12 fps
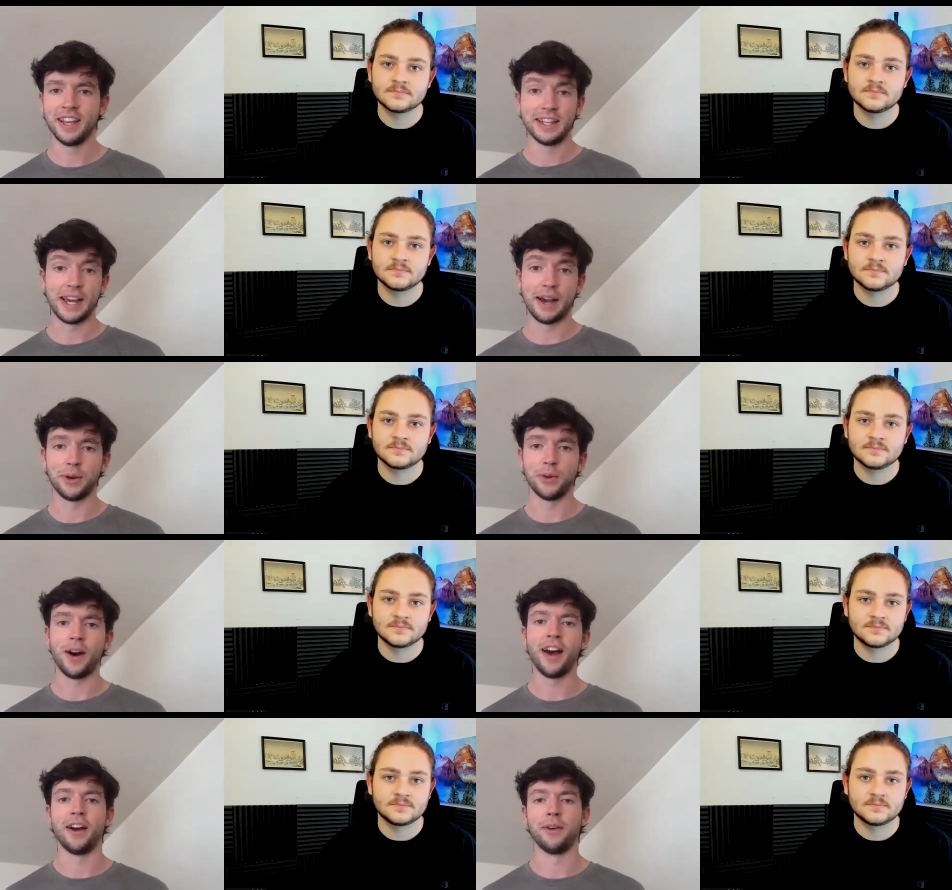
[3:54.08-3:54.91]
Speaker 1: now in a
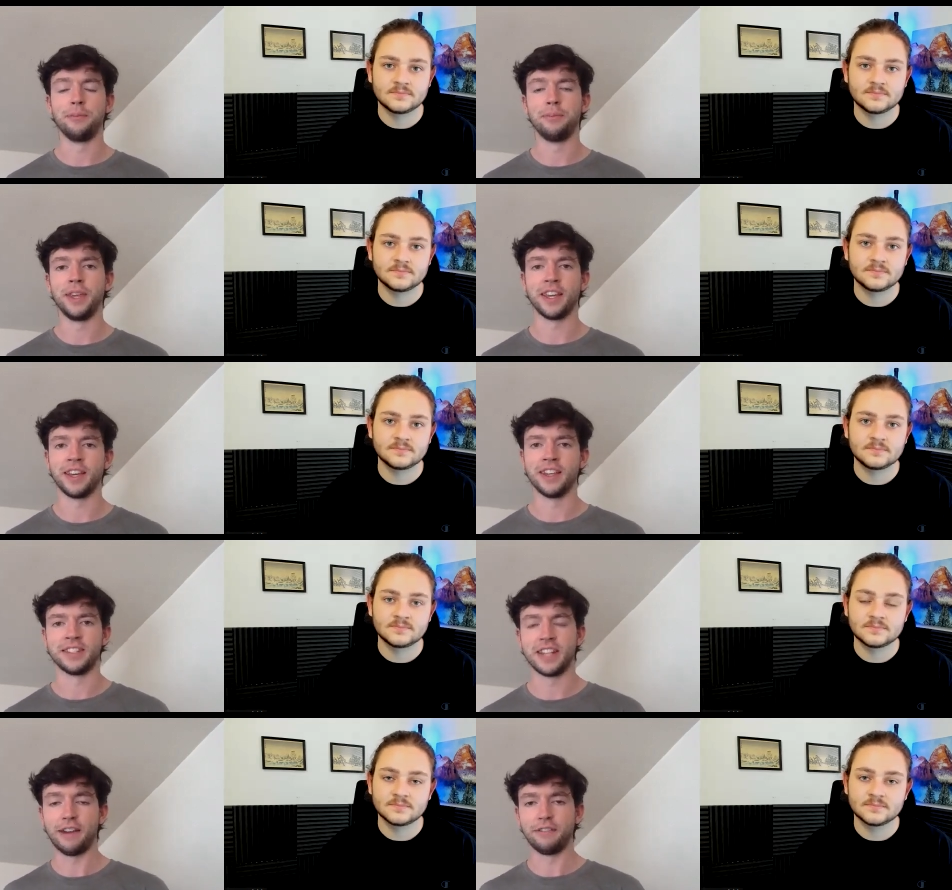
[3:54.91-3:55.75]
while
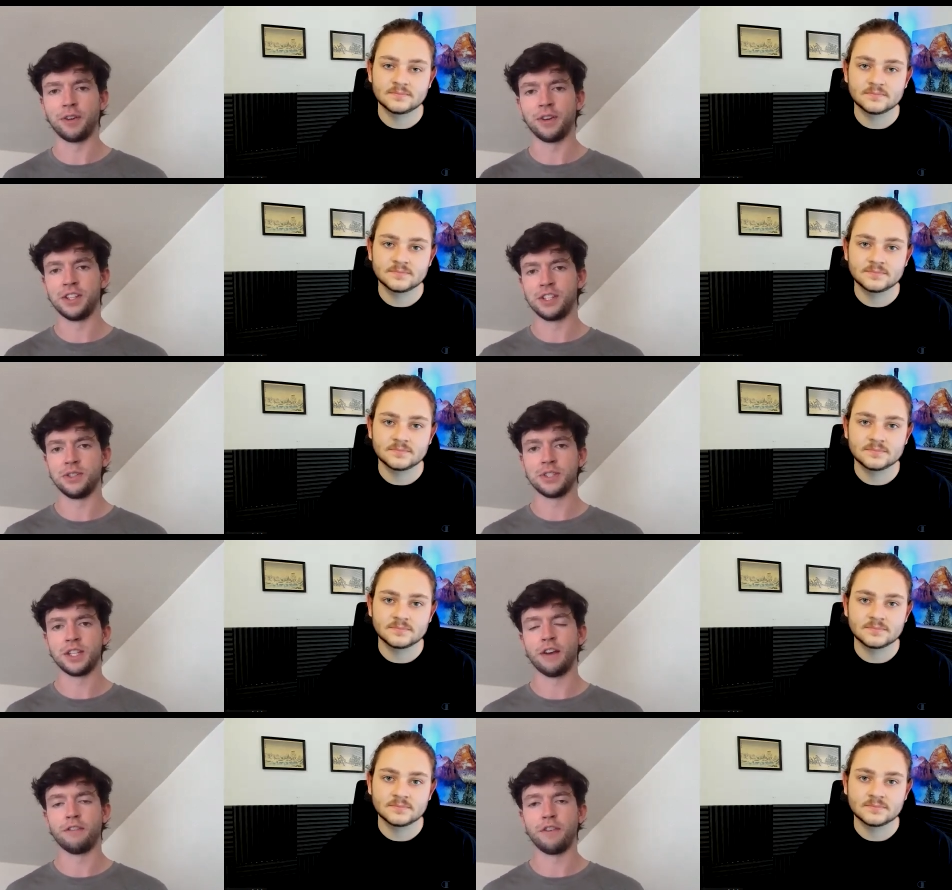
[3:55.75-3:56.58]
because I've learned to do
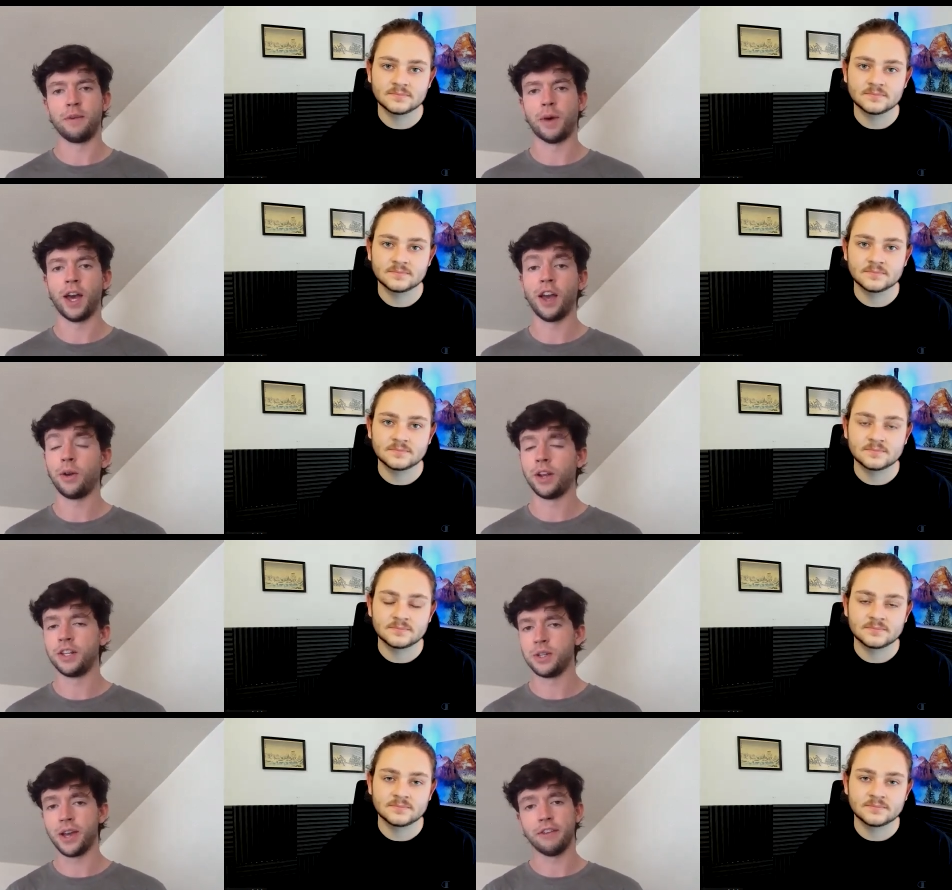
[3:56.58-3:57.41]
stuff on my own.
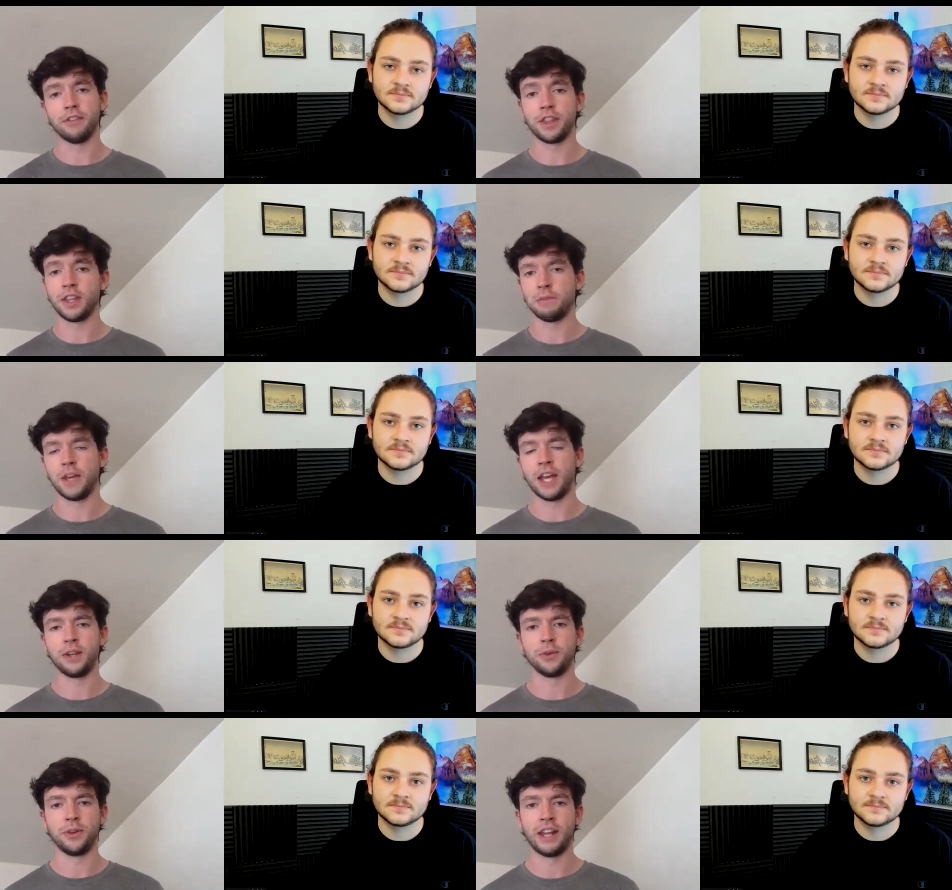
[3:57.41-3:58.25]
I do everything
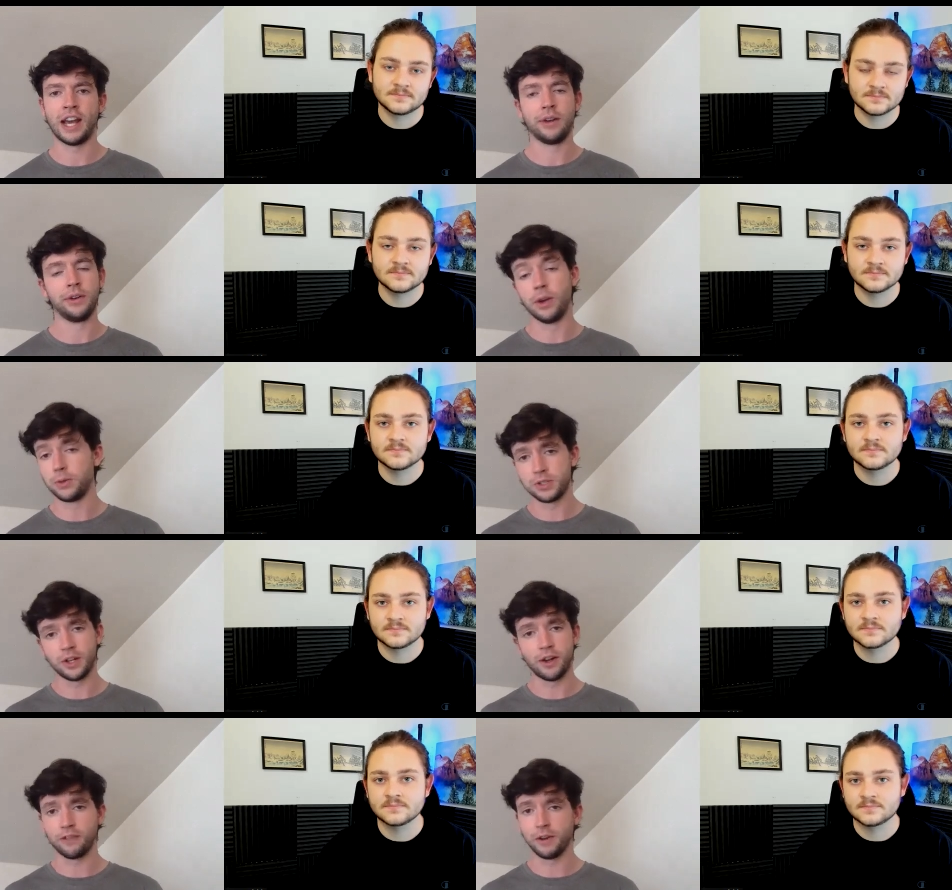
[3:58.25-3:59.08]
manual now, no
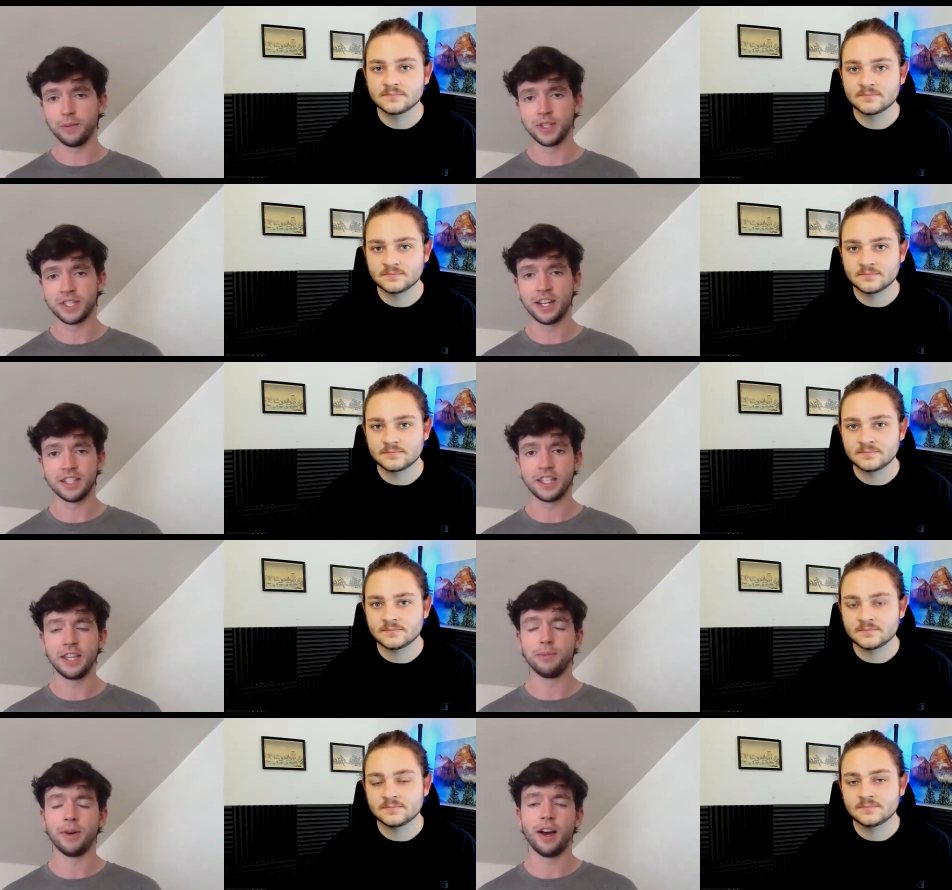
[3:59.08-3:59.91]
software besides
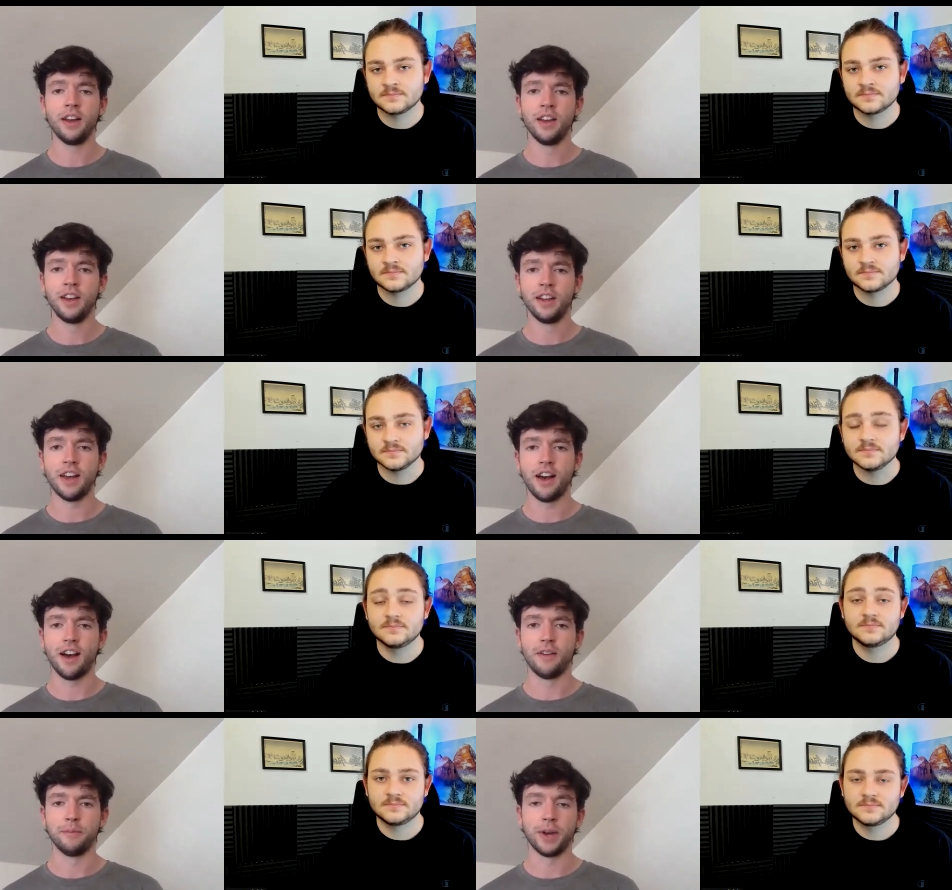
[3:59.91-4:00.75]
Keepa. Hmm.
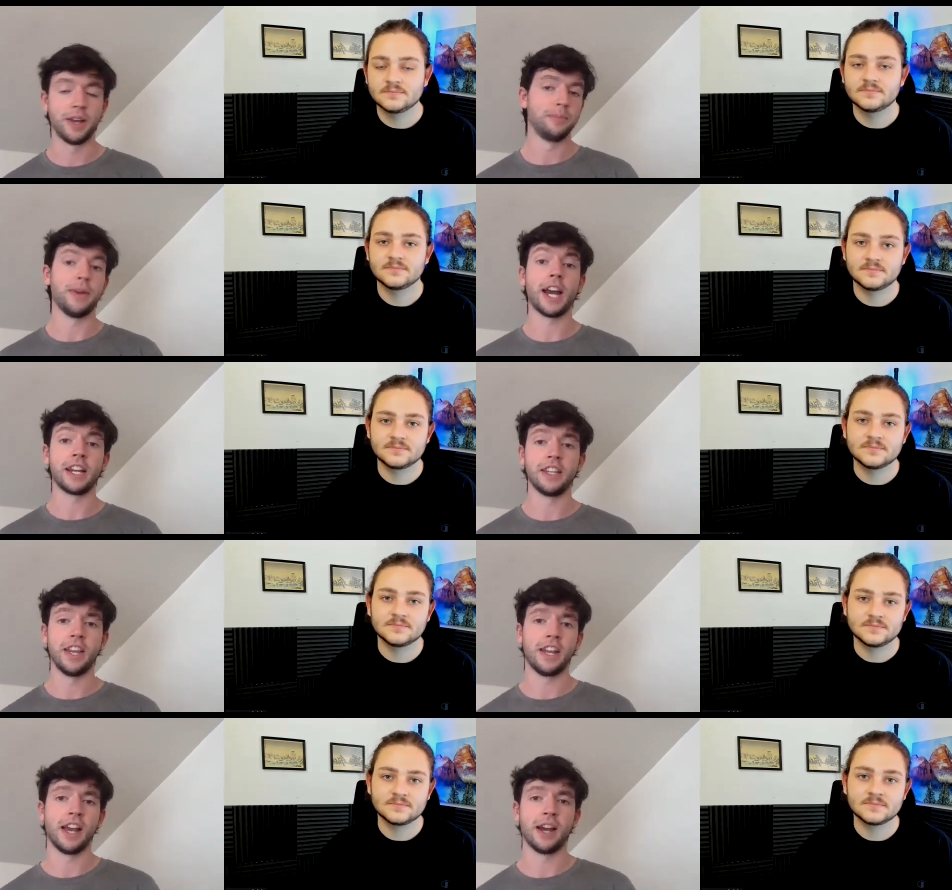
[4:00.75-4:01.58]
Um, but back in
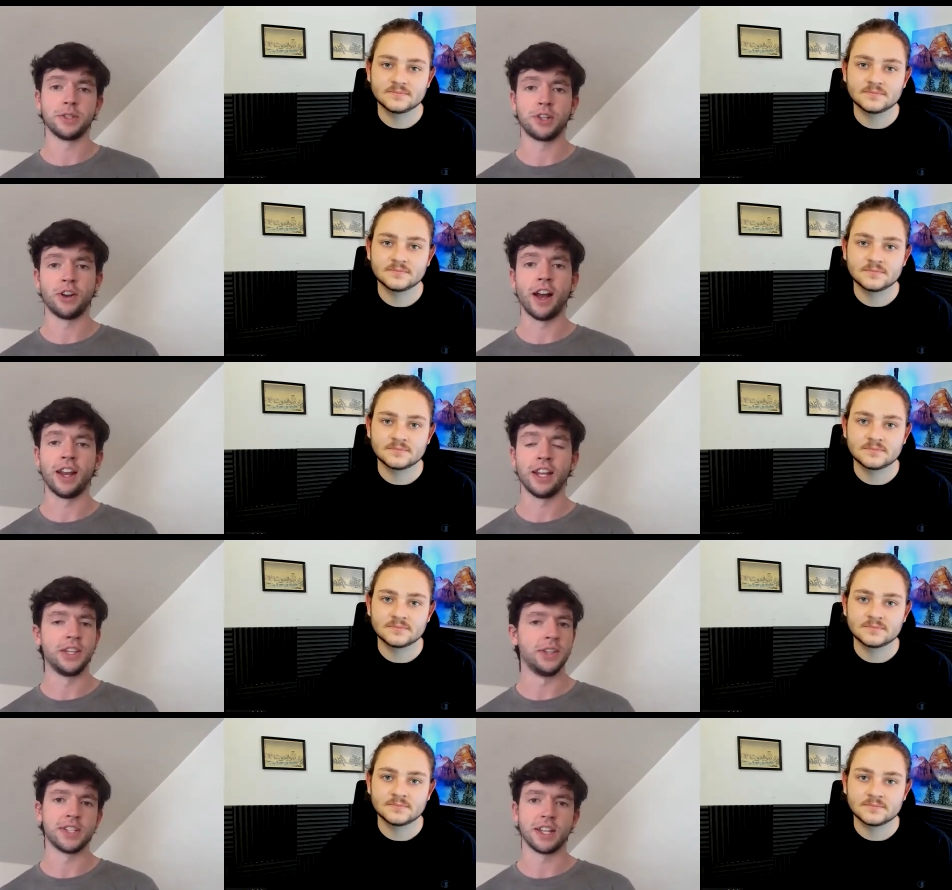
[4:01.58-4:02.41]
the day, I was
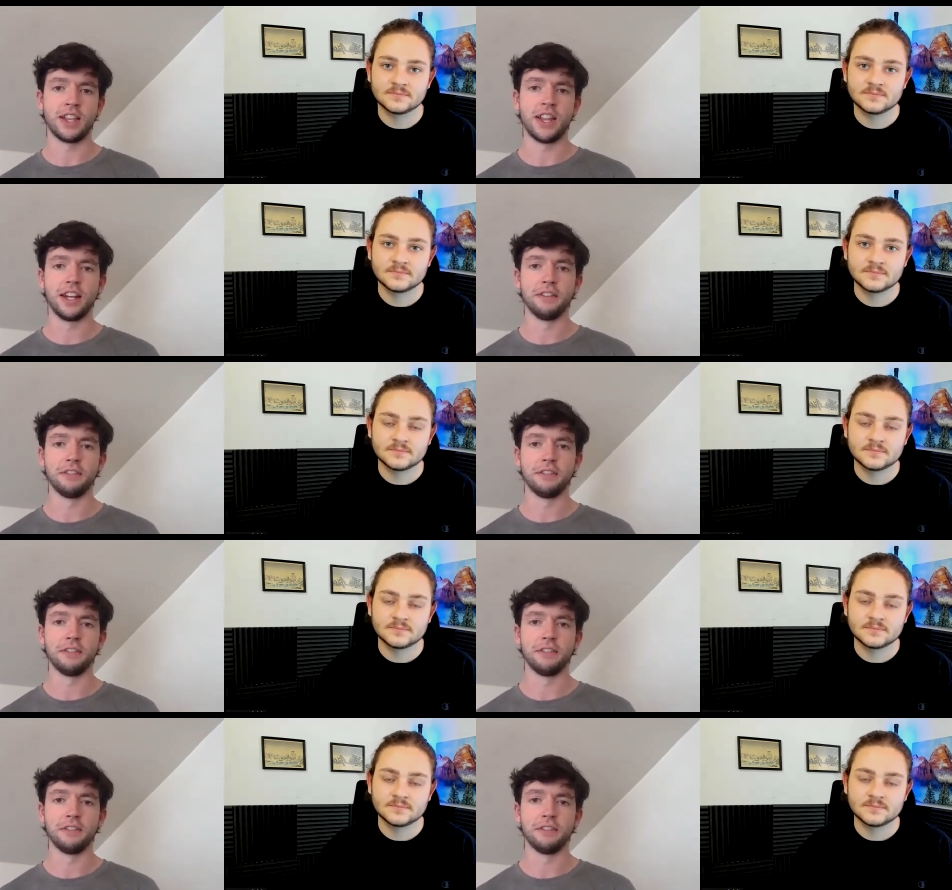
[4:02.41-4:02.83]
grinding using a lot of